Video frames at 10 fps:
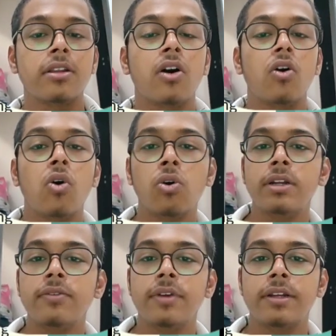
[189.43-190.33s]
Now
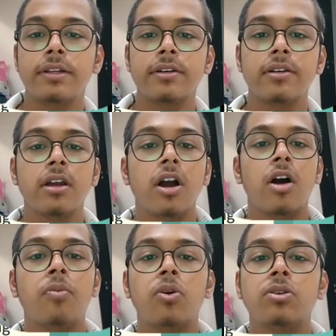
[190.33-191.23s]
hold and wait.
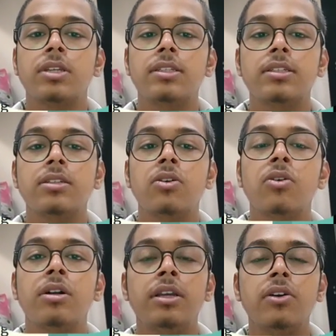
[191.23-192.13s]
A process is
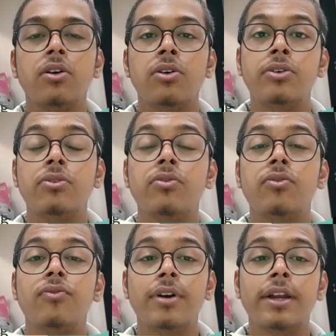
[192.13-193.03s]
holding on
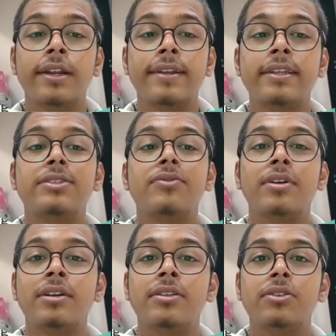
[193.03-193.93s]
to at least
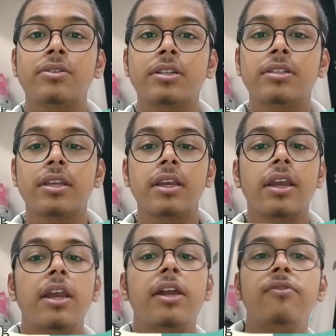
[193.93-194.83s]
one resources
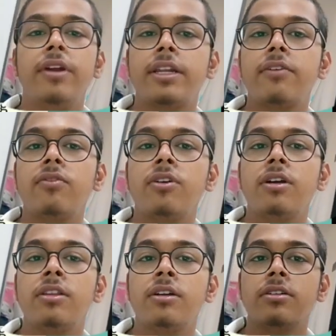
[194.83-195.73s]
and waiting
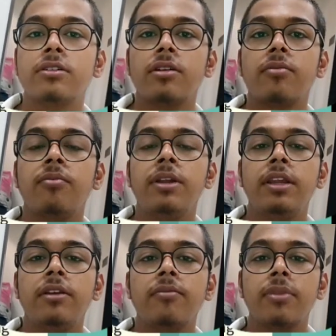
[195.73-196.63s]
for others.
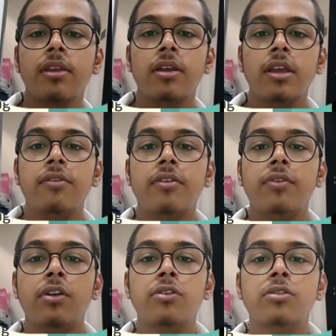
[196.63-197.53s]
Meaning, if a
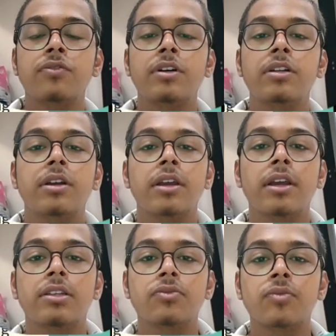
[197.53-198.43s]
philosopher
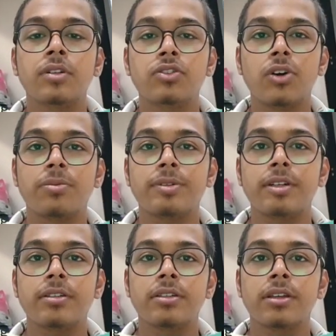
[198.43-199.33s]
has one
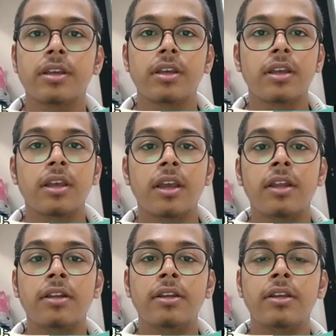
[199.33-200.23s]
chopsticks
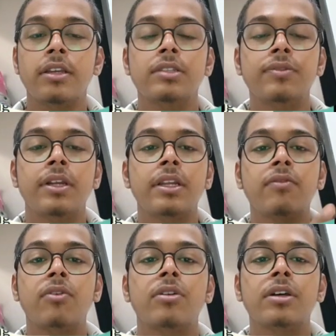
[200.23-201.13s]
and he is
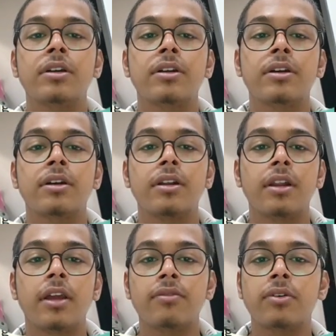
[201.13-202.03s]
waiting for the
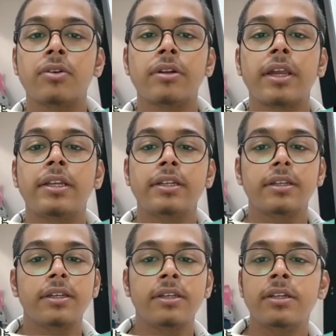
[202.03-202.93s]
left or right,
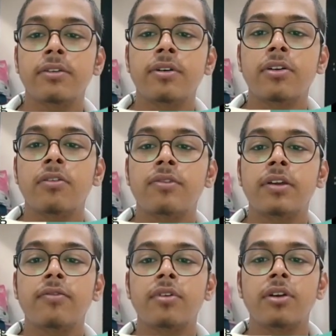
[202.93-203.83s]
either one of
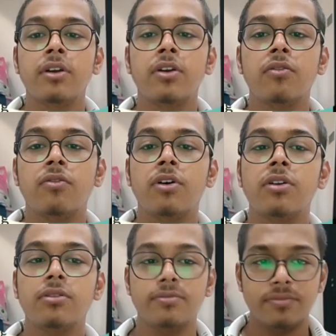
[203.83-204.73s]
them
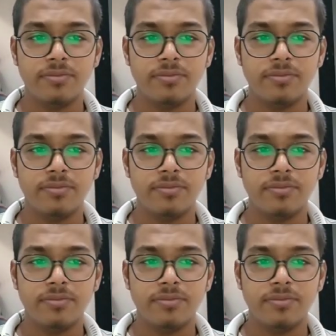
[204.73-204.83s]
for